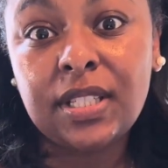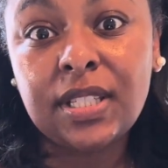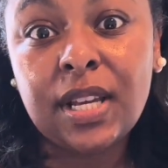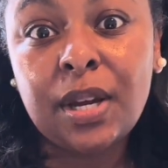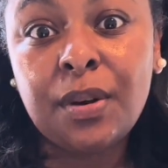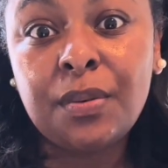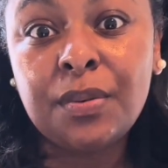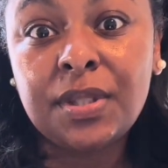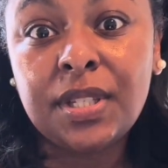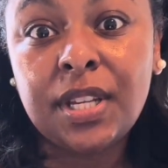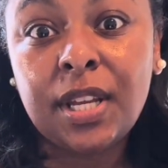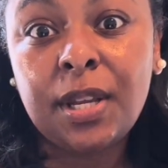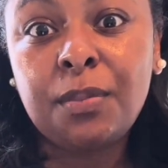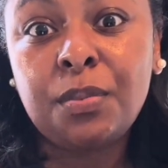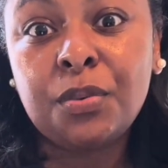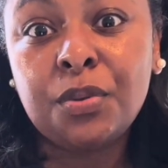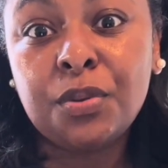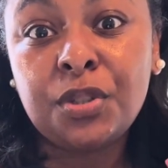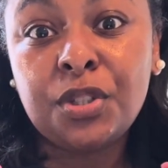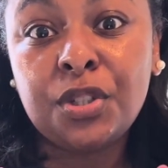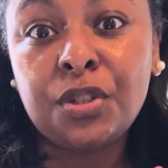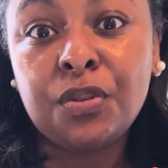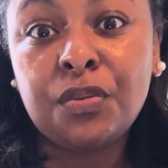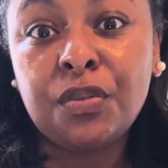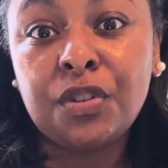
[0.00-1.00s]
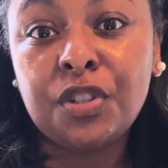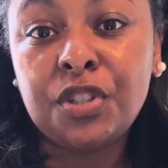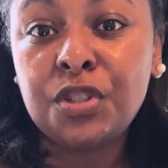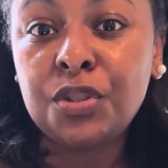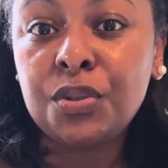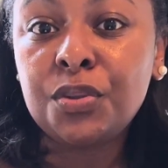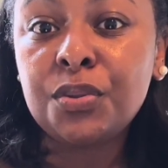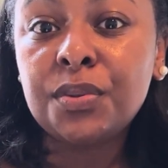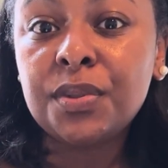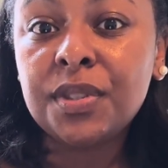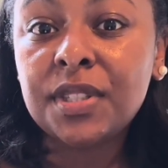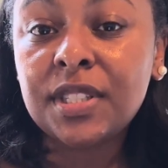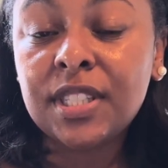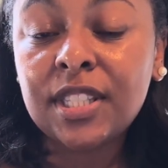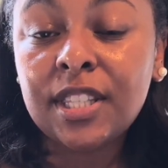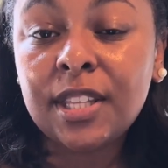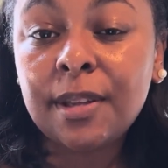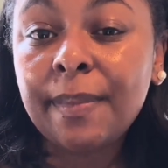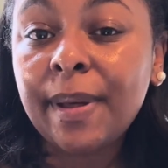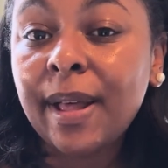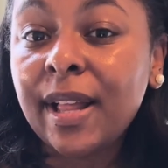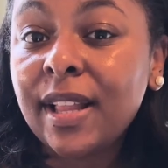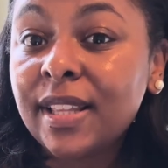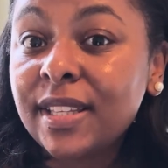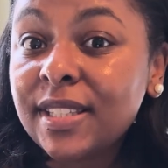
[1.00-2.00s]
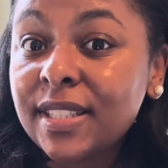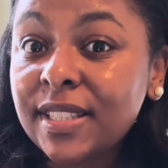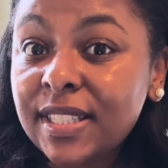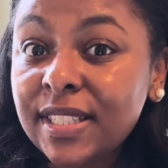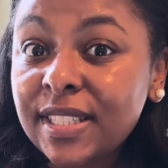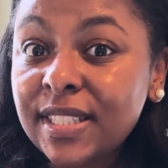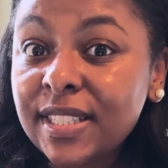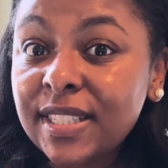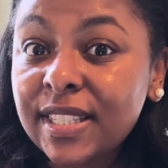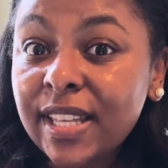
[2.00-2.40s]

I was able to reduce the balances